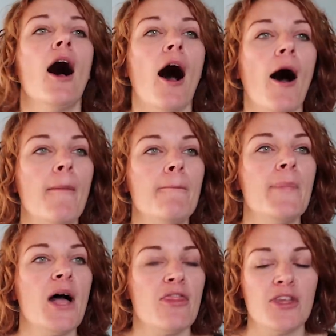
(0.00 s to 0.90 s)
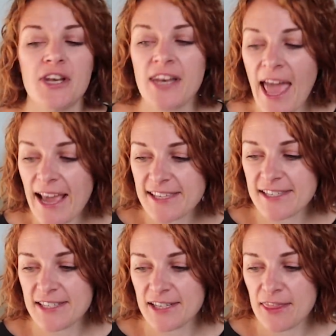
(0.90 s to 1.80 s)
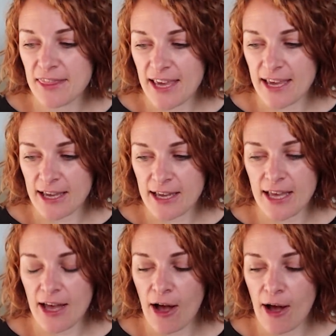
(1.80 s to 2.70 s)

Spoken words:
The next thing